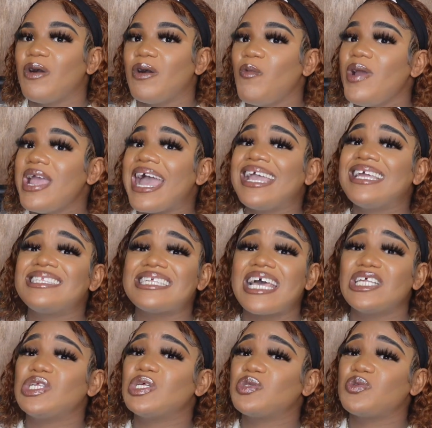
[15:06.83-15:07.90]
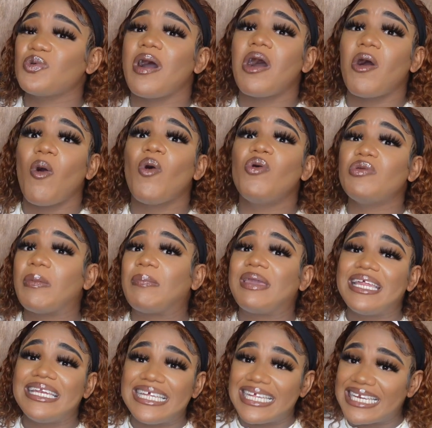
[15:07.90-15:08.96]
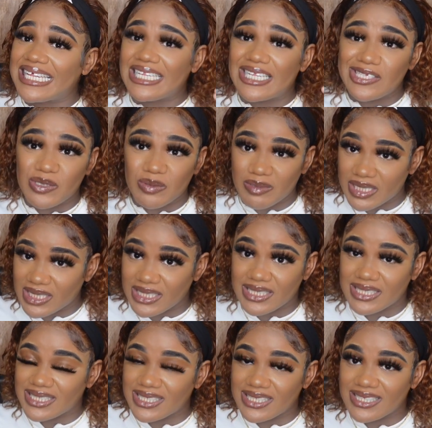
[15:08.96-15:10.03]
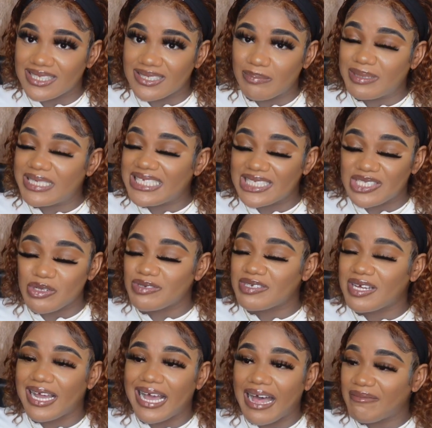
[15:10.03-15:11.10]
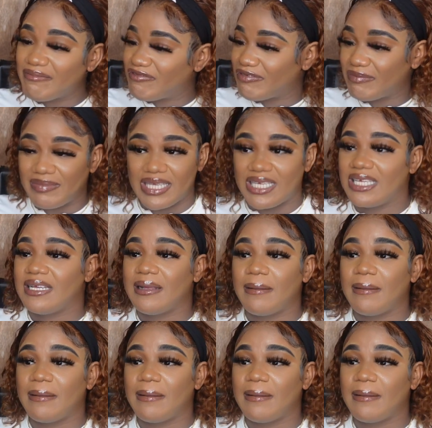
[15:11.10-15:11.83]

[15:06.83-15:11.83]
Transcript: We are entitled to our own opinion in this world. Please do not come for me.